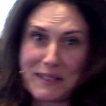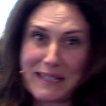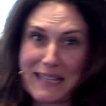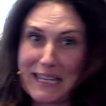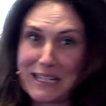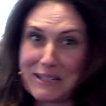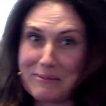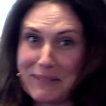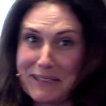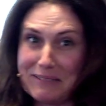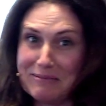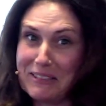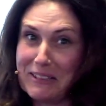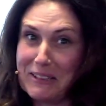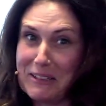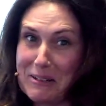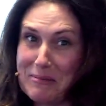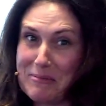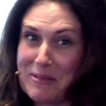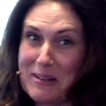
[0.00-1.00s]
is ketamine,
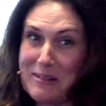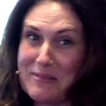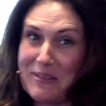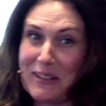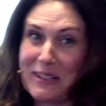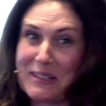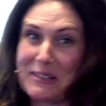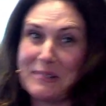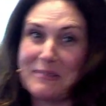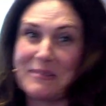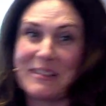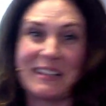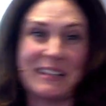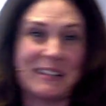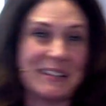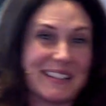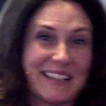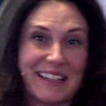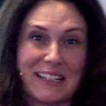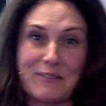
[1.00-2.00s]
very, uh, very you know,
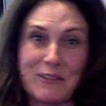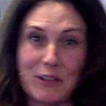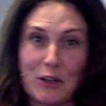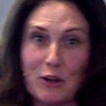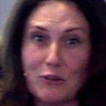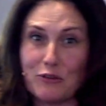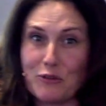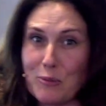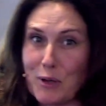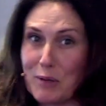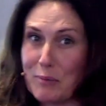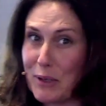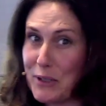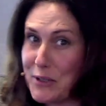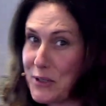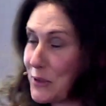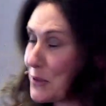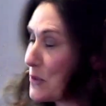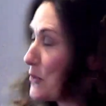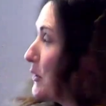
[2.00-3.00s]
because I give a lot for my
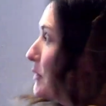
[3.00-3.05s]
Botox